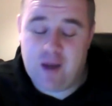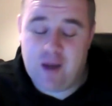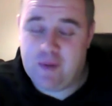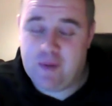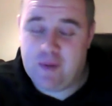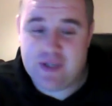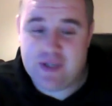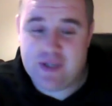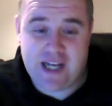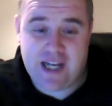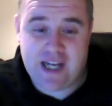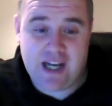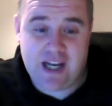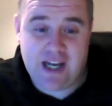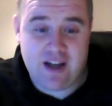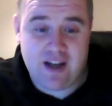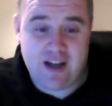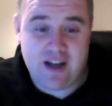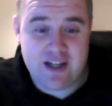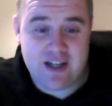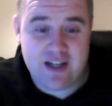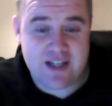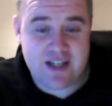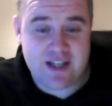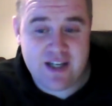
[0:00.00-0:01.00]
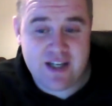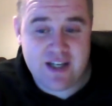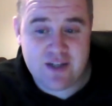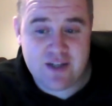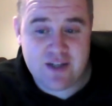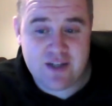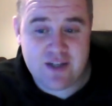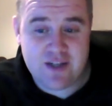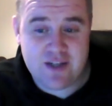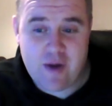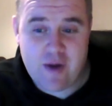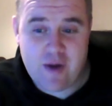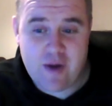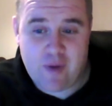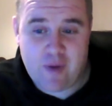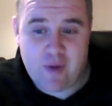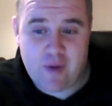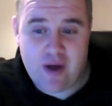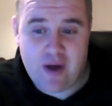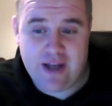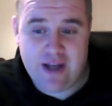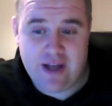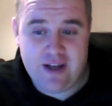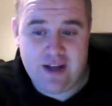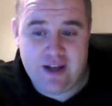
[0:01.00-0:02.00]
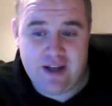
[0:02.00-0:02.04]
in particular this season whereby,